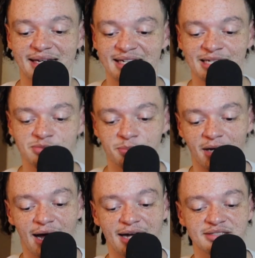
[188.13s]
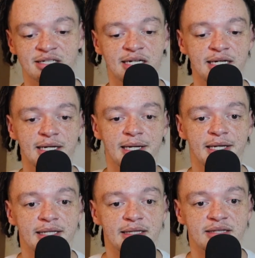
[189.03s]
Get him some guys
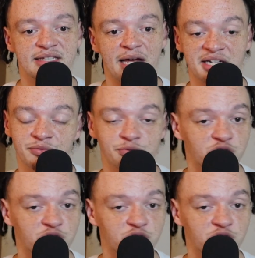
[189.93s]
that can,